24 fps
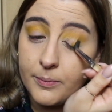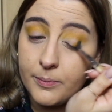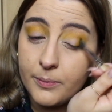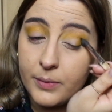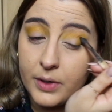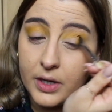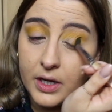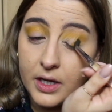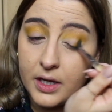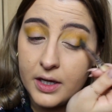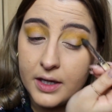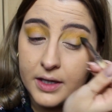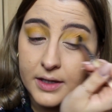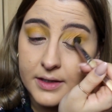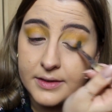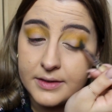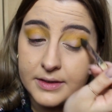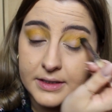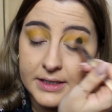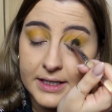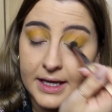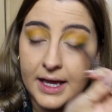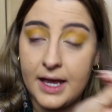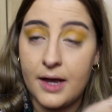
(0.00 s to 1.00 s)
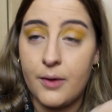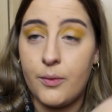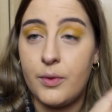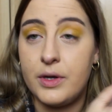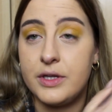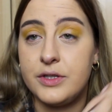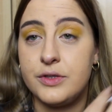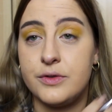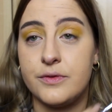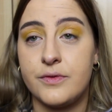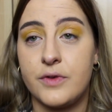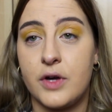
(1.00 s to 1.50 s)
But yeah,
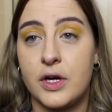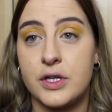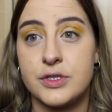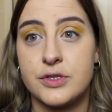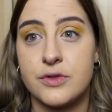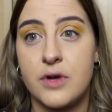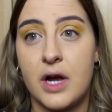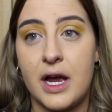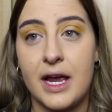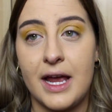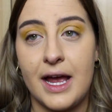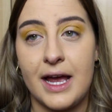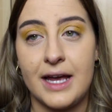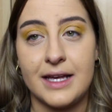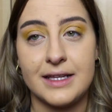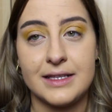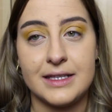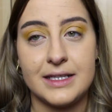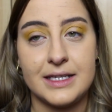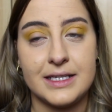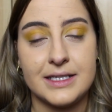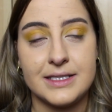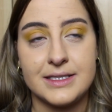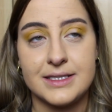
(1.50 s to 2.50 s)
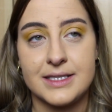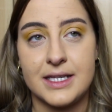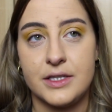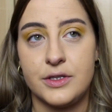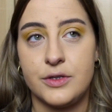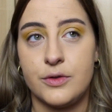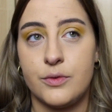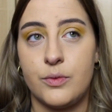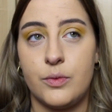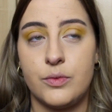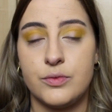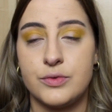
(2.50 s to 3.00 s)
when you've got dry eyelids and
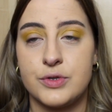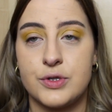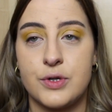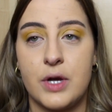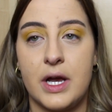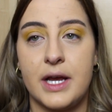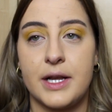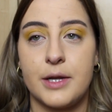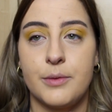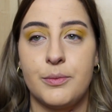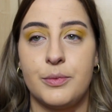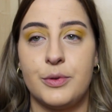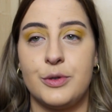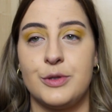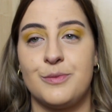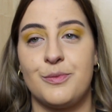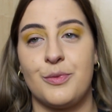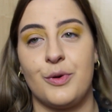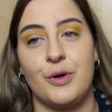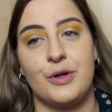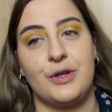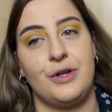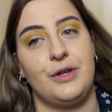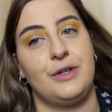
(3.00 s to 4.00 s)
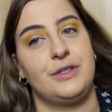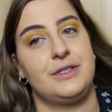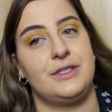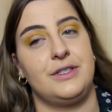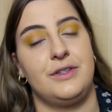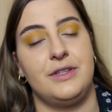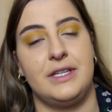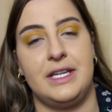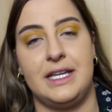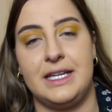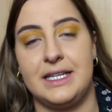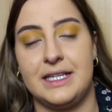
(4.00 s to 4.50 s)
you try to put products
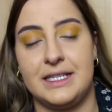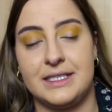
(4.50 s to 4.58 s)
on it,